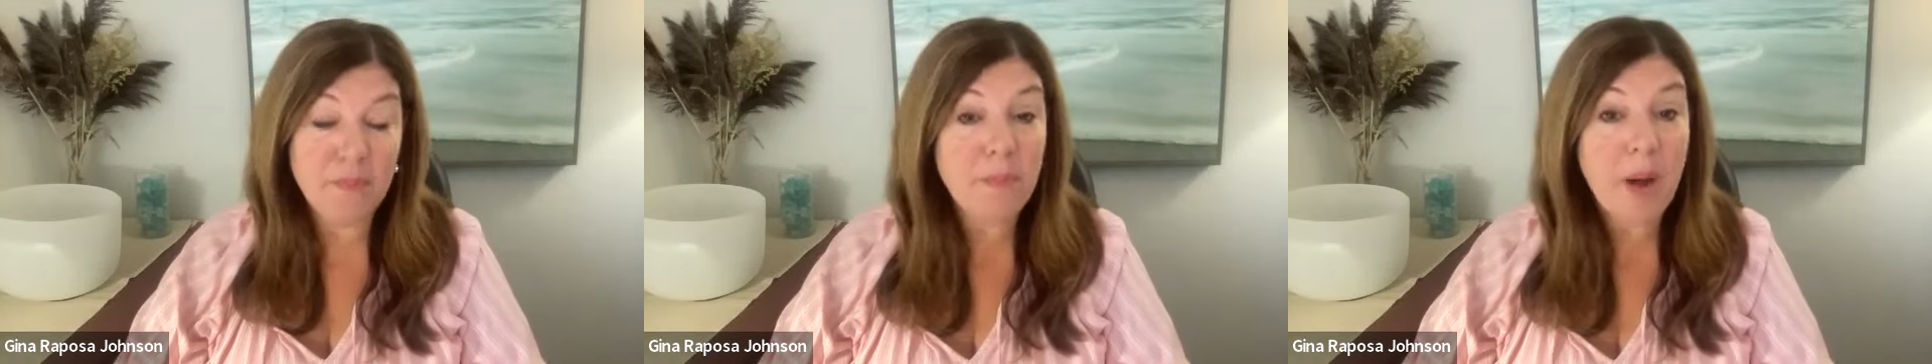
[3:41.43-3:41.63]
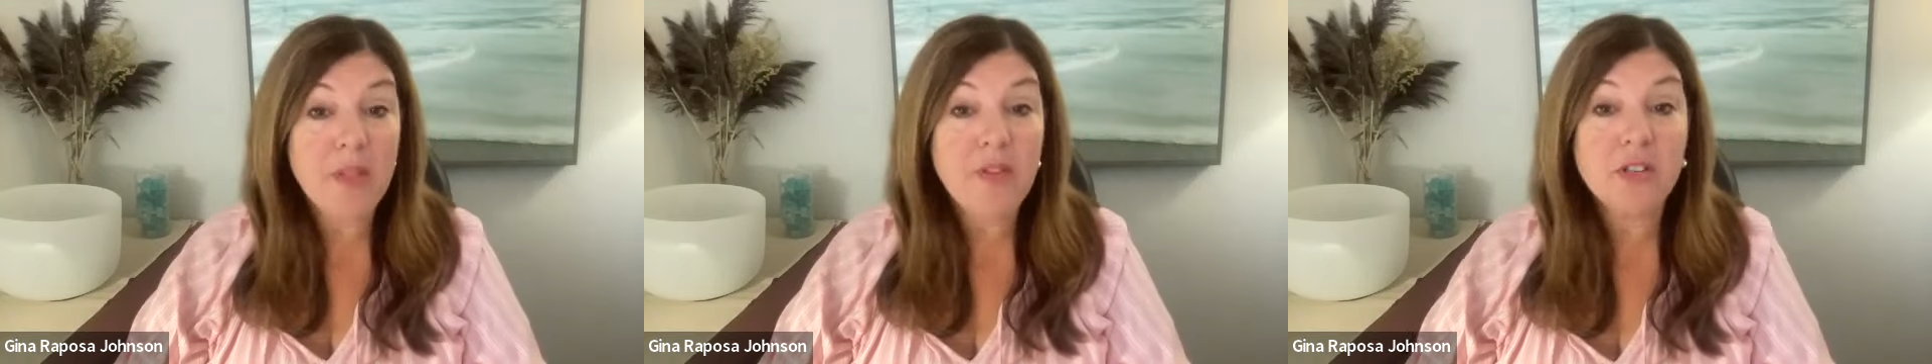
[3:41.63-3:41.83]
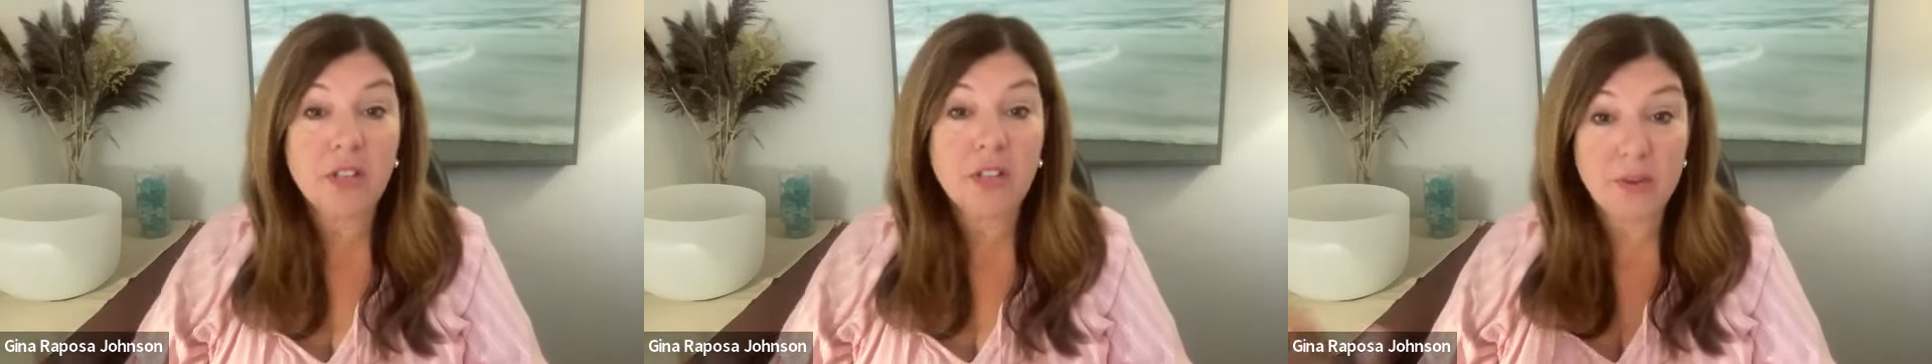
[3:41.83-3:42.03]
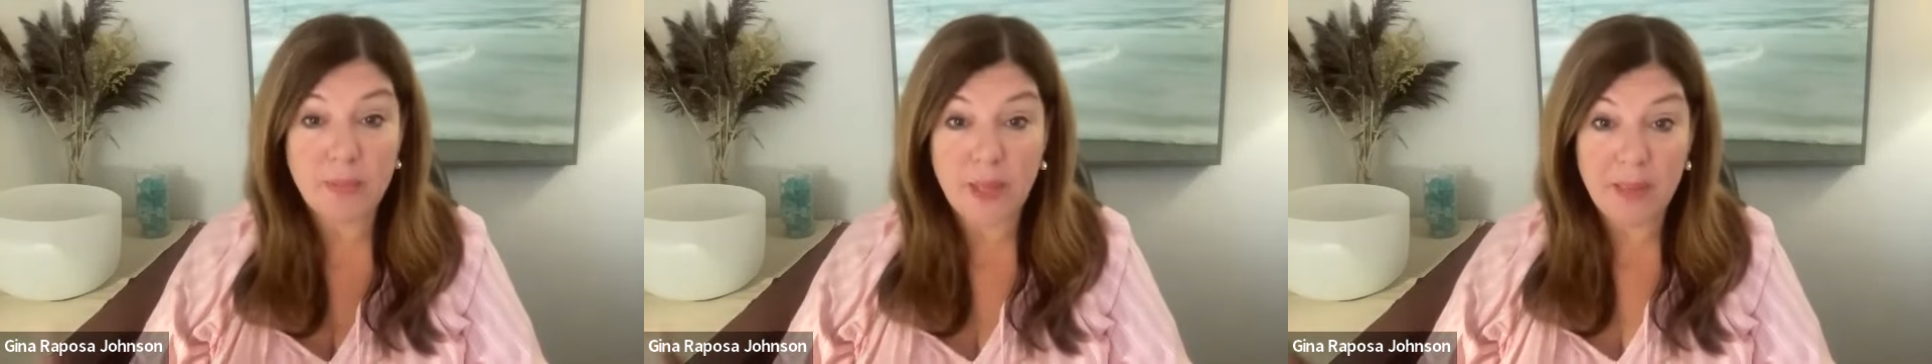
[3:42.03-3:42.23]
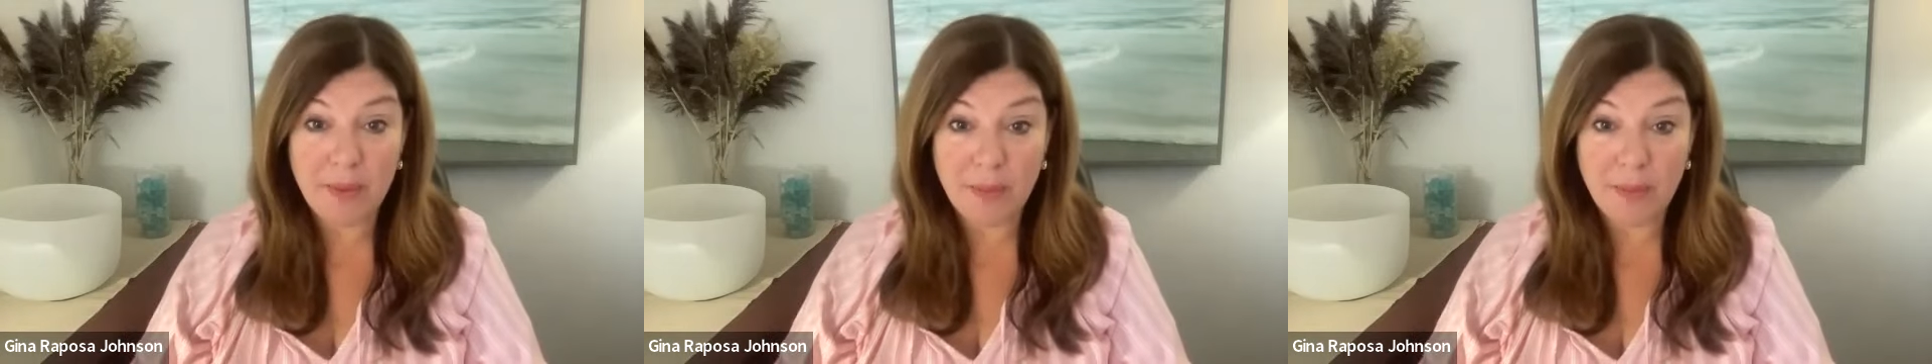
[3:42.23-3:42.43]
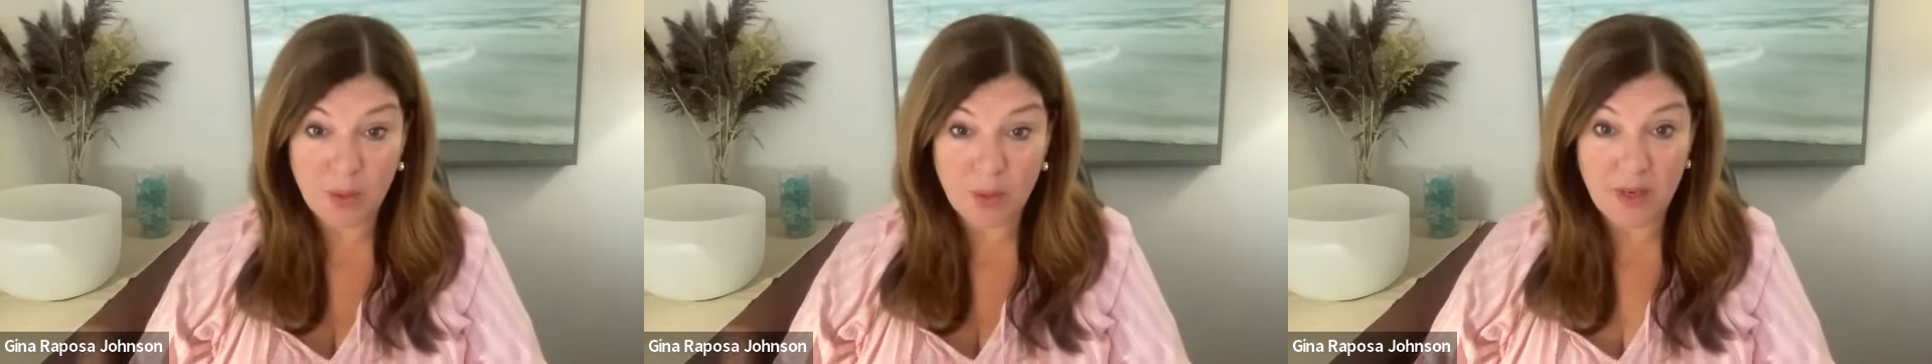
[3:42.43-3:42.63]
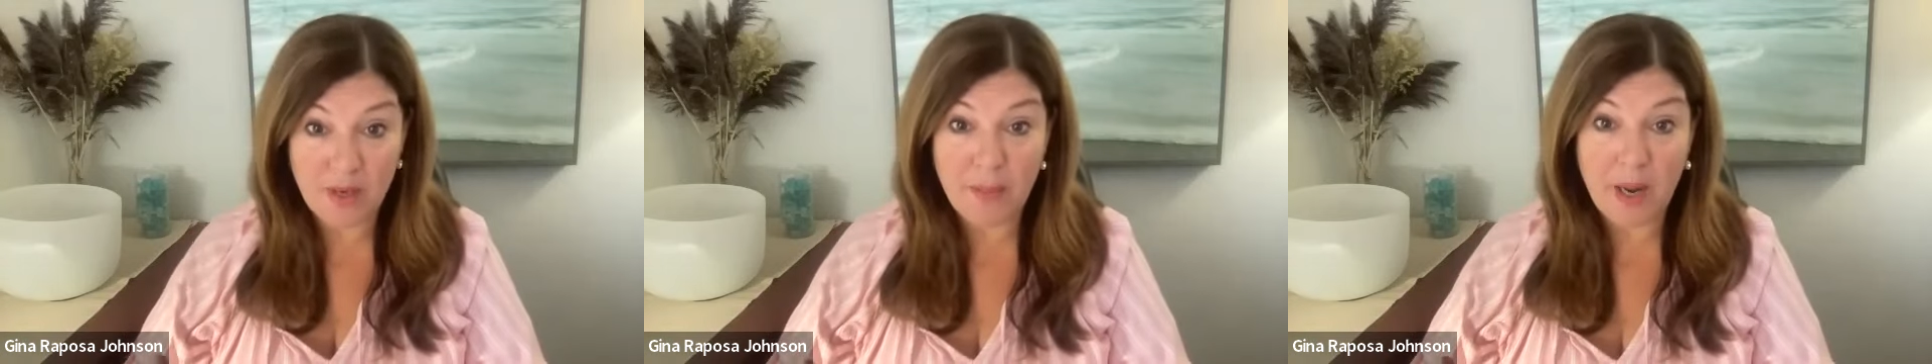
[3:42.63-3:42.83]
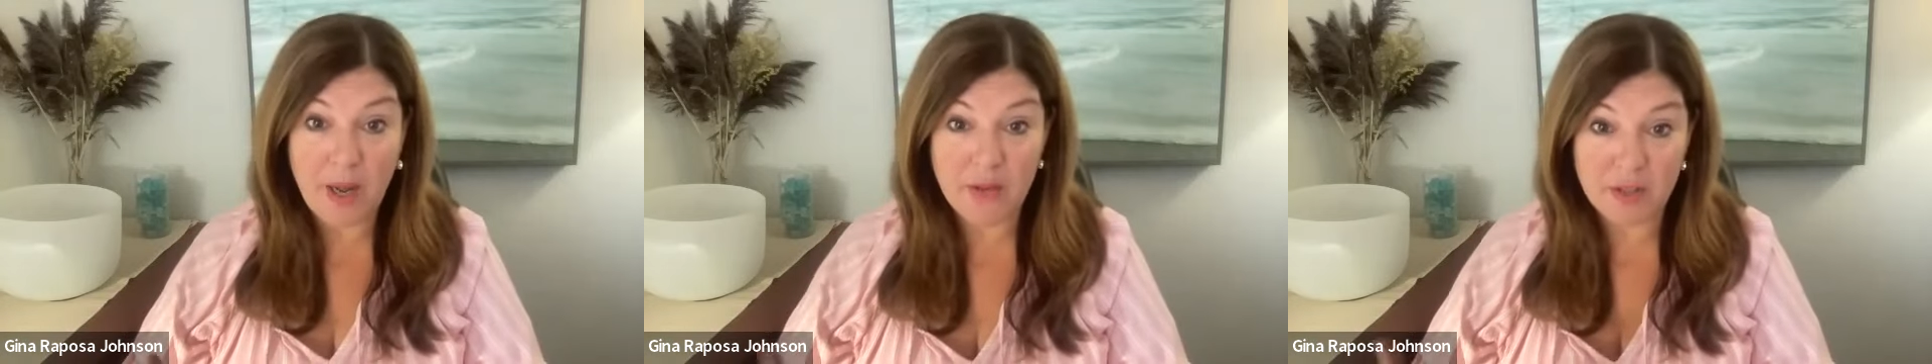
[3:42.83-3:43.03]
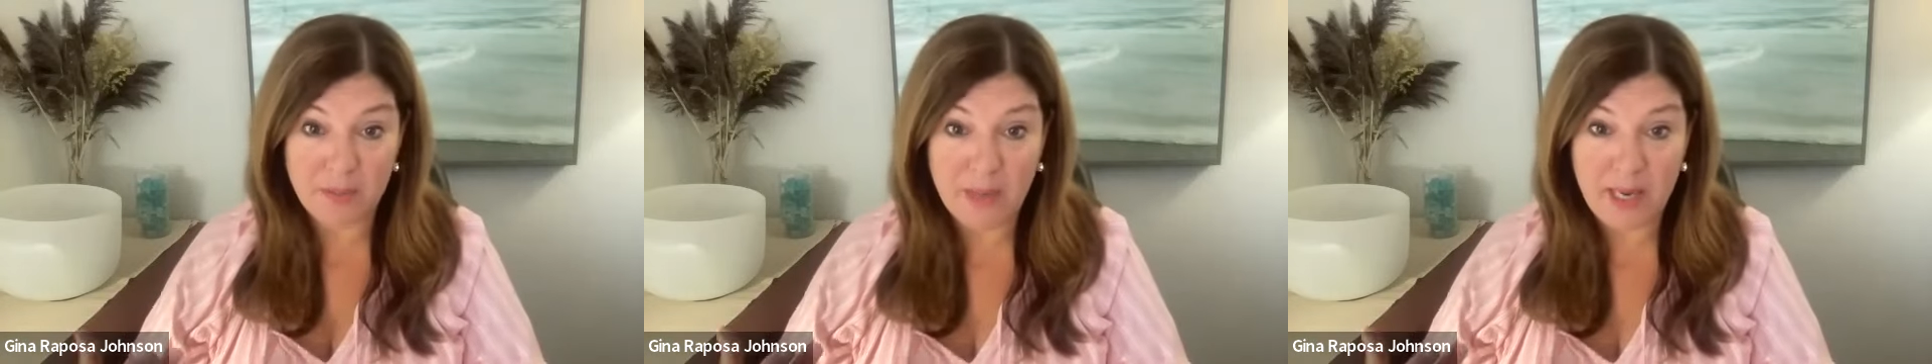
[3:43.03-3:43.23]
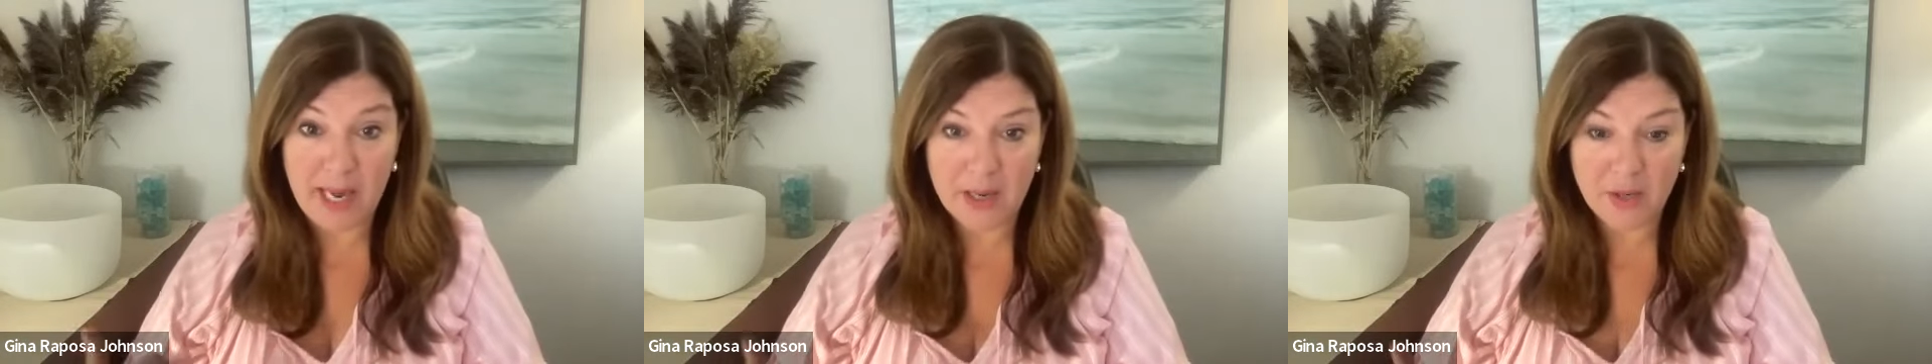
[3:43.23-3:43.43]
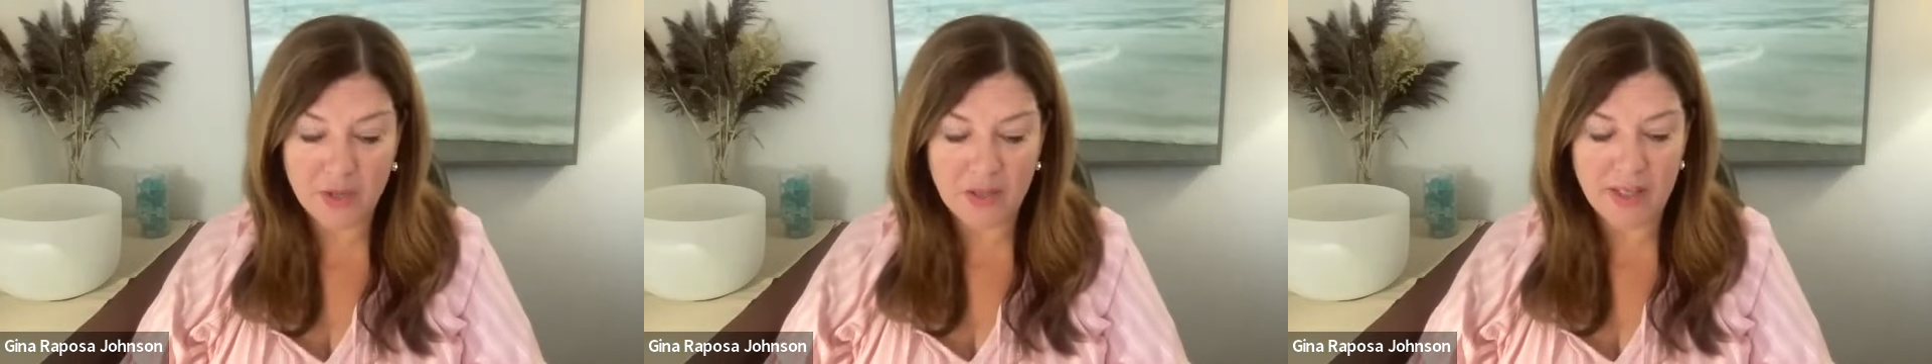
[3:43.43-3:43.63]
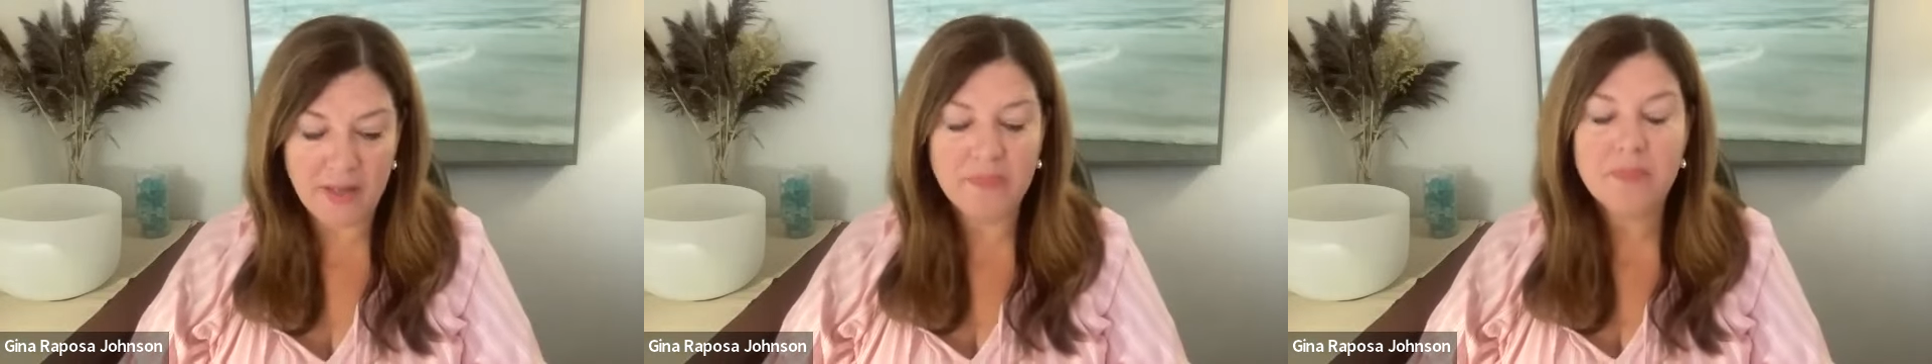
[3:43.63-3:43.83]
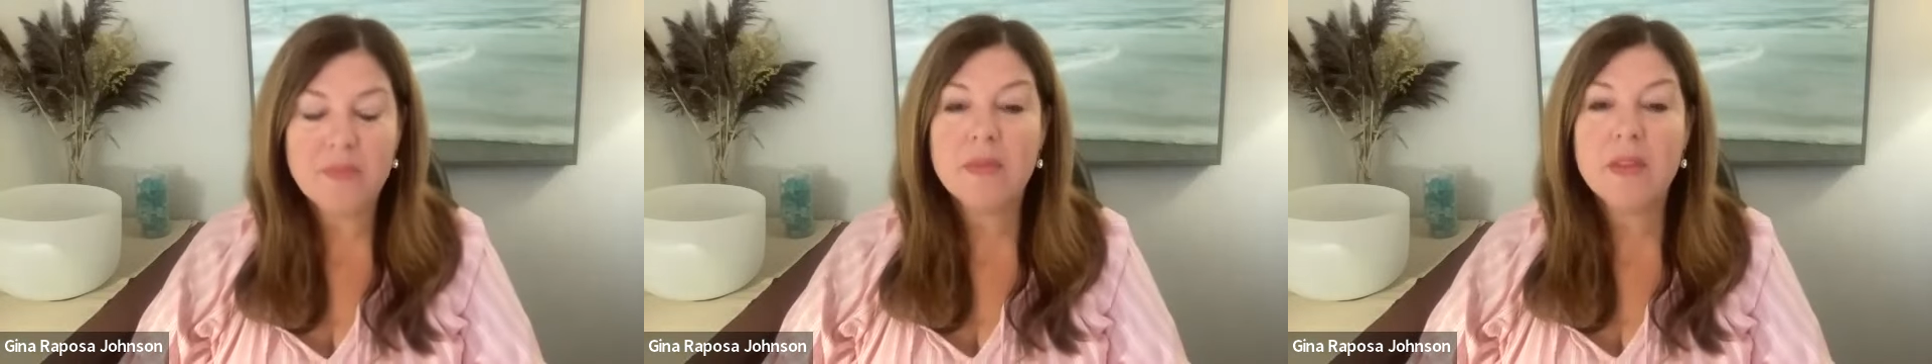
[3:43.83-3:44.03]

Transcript: Bothers other people more than it bothers me, actually.